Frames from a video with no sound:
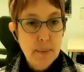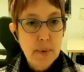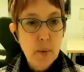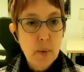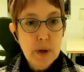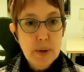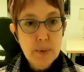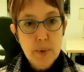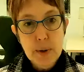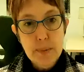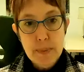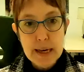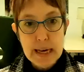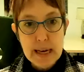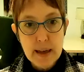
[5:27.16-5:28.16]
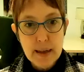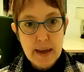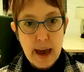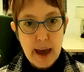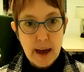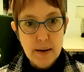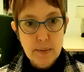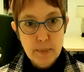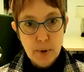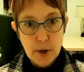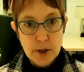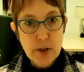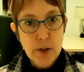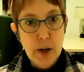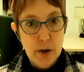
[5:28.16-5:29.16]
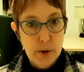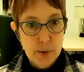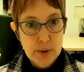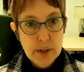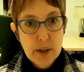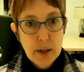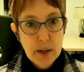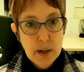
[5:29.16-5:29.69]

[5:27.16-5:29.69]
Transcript: we would be that bridge loan.